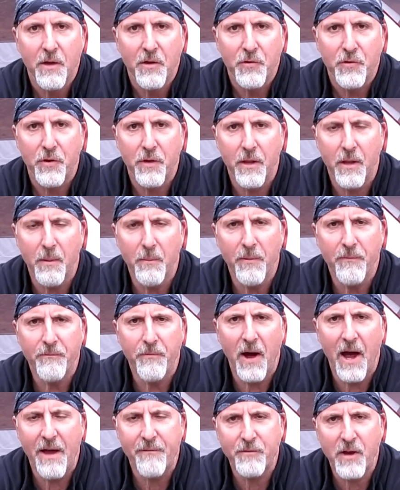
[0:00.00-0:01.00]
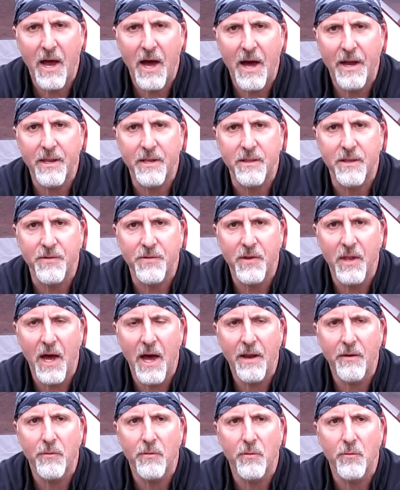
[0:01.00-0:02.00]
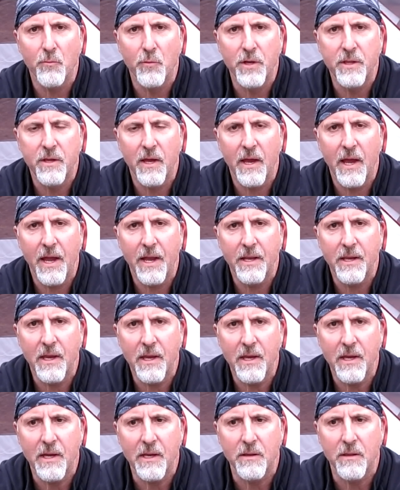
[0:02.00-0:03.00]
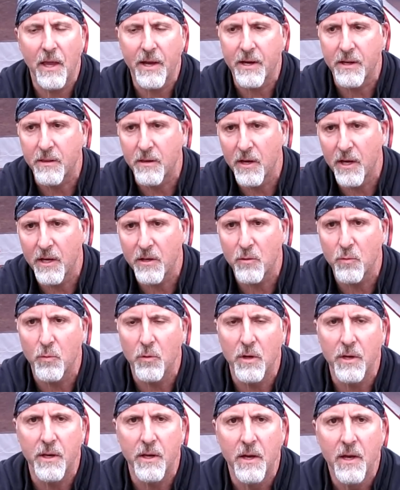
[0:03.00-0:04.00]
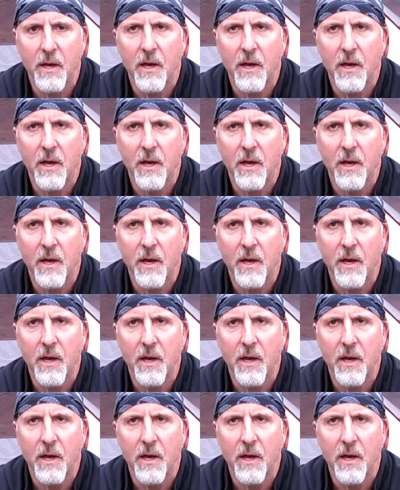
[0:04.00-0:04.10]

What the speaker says: So the number 5 con, it does not retain heat like a tent would.